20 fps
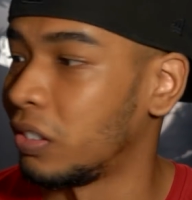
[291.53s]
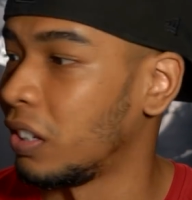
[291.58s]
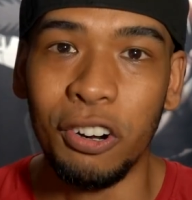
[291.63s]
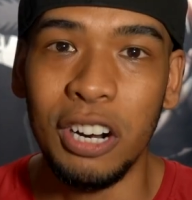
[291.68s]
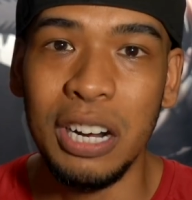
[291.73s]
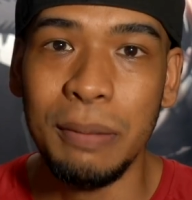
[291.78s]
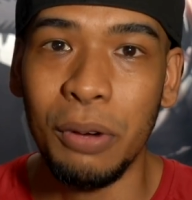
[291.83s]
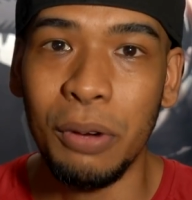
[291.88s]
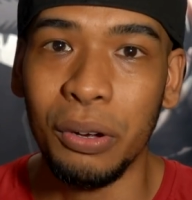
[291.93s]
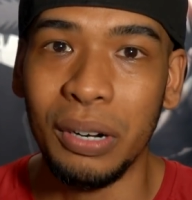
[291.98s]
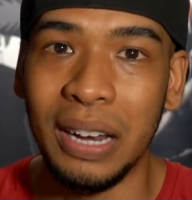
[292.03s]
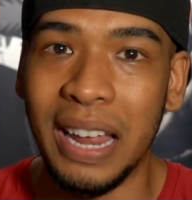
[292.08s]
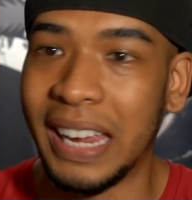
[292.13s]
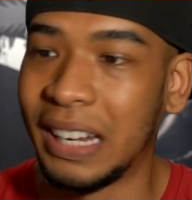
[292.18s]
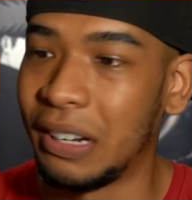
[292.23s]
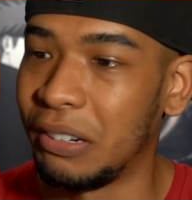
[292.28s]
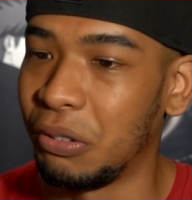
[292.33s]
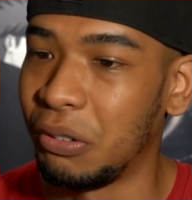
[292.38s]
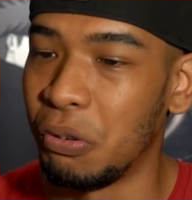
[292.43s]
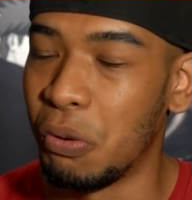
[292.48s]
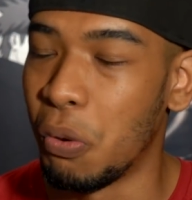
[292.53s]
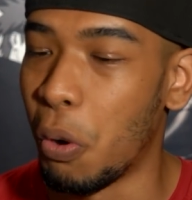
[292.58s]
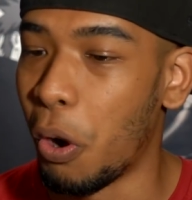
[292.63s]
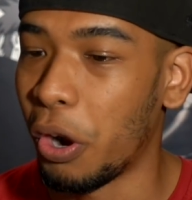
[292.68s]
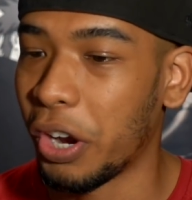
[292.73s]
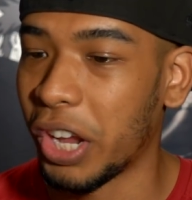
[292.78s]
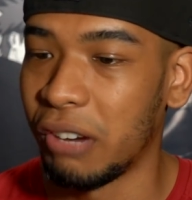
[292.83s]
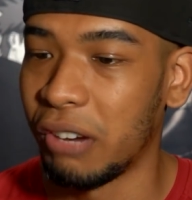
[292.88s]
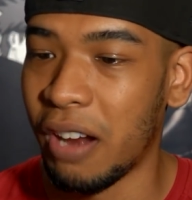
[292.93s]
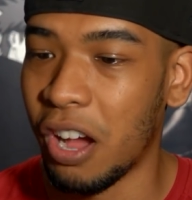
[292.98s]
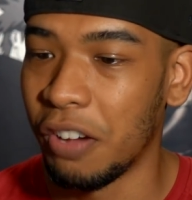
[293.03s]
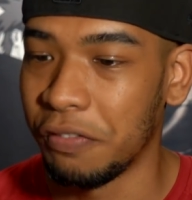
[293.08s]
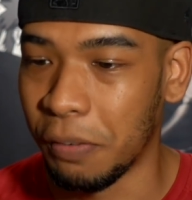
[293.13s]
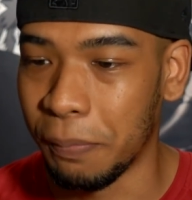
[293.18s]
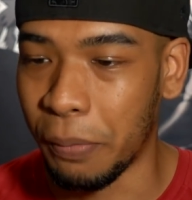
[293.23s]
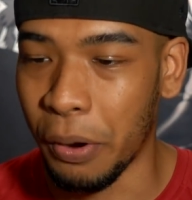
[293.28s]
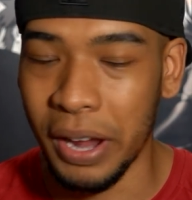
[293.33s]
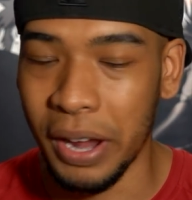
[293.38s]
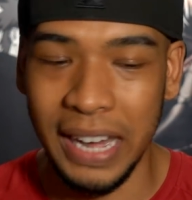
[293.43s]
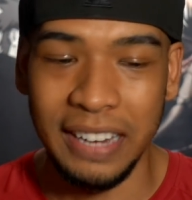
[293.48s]
Story mode, like walking around
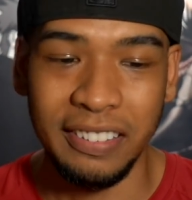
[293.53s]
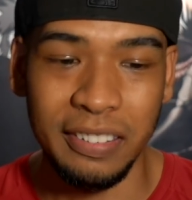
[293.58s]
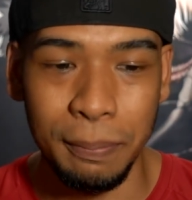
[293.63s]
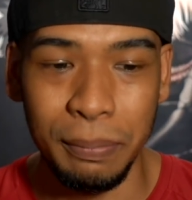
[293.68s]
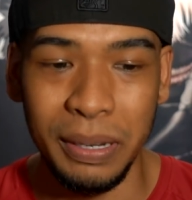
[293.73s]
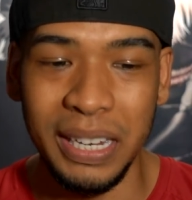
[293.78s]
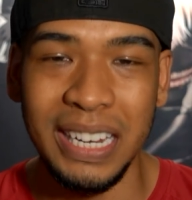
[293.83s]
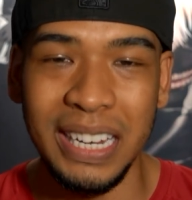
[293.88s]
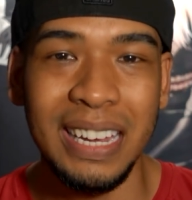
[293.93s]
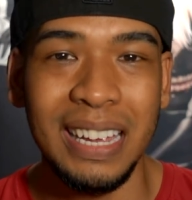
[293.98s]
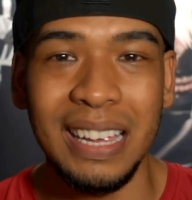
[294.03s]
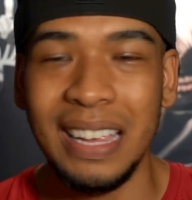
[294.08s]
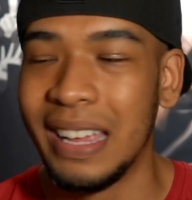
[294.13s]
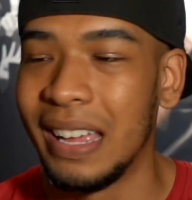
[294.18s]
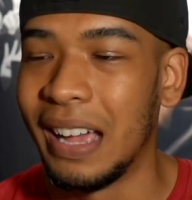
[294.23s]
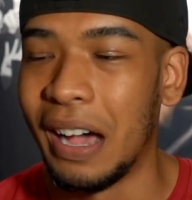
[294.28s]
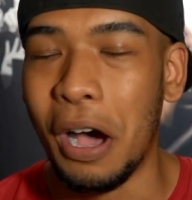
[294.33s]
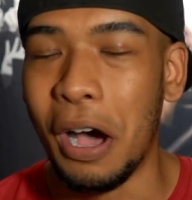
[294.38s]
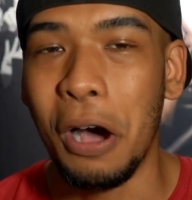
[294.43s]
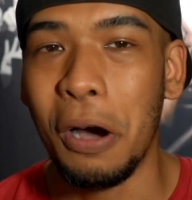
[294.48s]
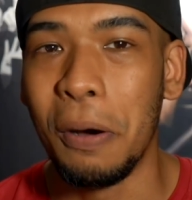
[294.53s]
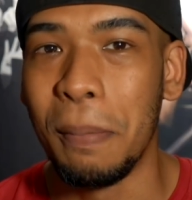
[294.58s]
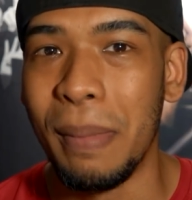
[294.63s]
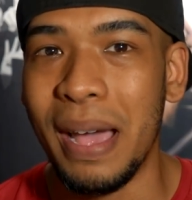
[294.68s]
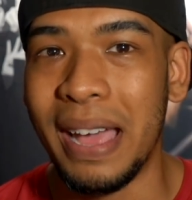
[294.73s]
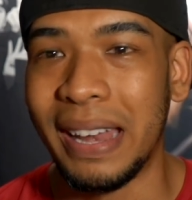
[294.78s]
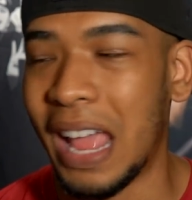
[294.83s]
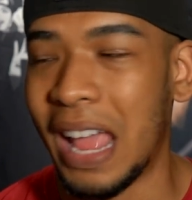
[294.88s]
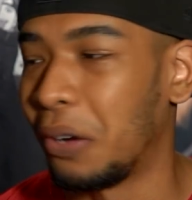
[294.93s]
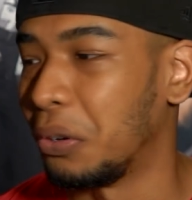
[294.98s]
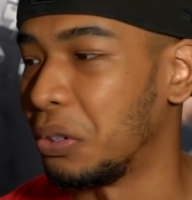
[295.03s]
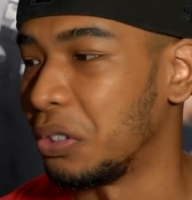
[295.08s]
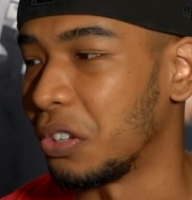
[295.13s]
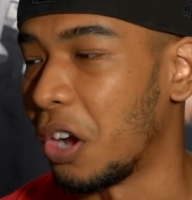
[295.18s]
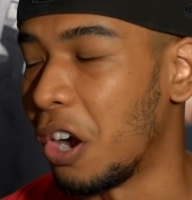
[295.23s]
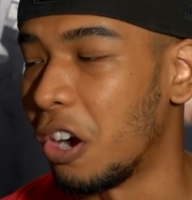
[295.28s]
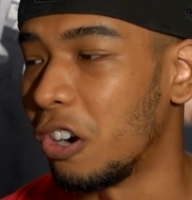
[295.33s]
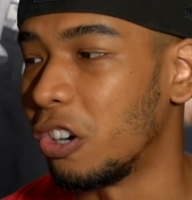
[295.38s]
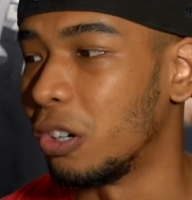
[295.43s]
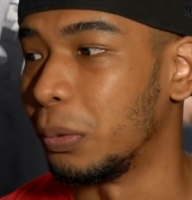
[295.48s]
from point A to B, Oh man, that
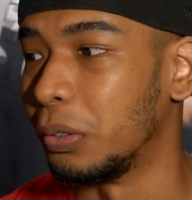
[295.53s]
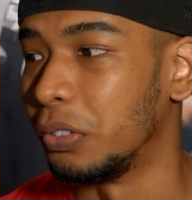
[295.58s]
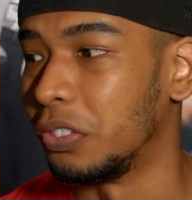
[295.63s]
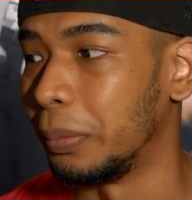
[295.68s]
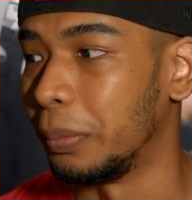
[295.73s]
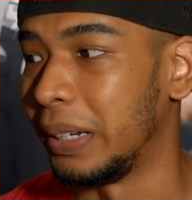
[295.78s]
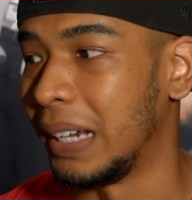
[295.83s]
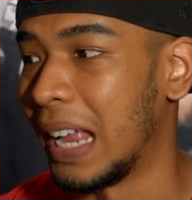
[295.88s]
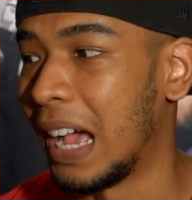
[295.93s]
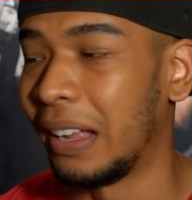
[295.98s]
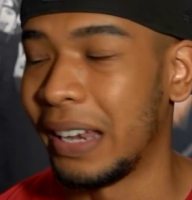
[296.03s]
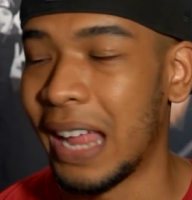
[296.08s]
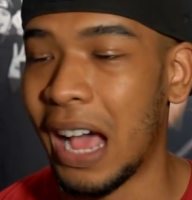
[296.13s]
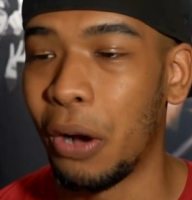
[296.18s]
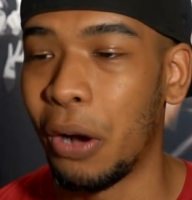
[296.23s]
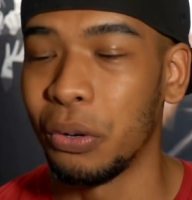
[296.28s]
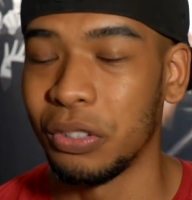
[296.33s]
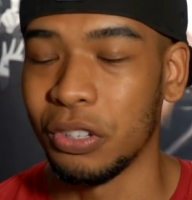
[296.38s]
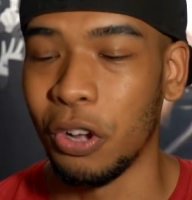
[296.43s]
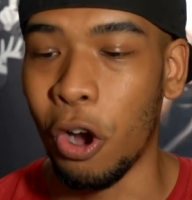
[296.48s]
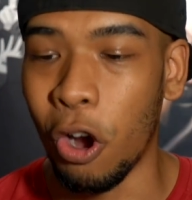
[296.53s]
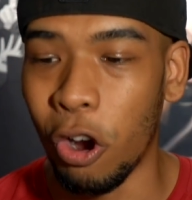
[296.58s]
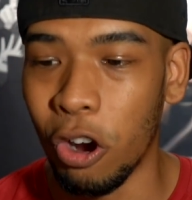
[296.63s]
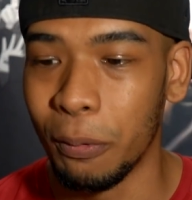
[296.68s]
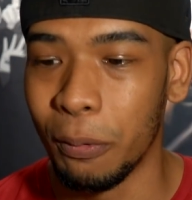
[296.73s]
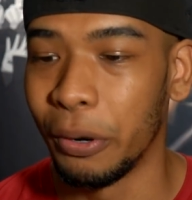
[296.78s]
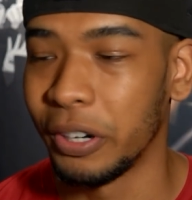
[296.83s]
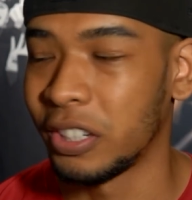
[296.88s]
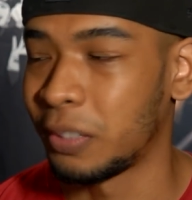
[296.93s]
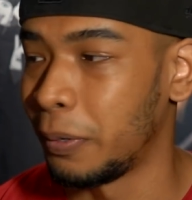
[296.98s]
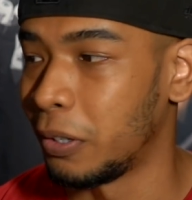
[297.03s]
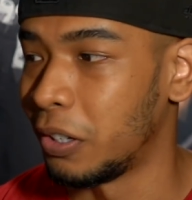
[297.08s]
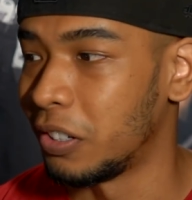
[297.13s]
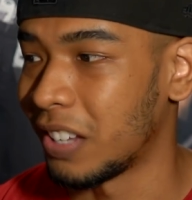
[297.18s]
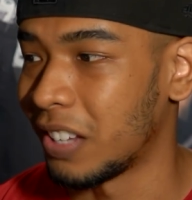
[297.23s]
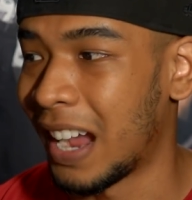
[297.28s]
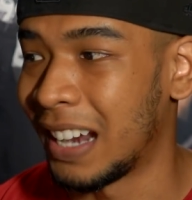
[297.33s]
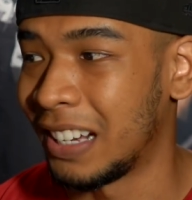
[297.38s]
was horrible for me. That was a horrible experience.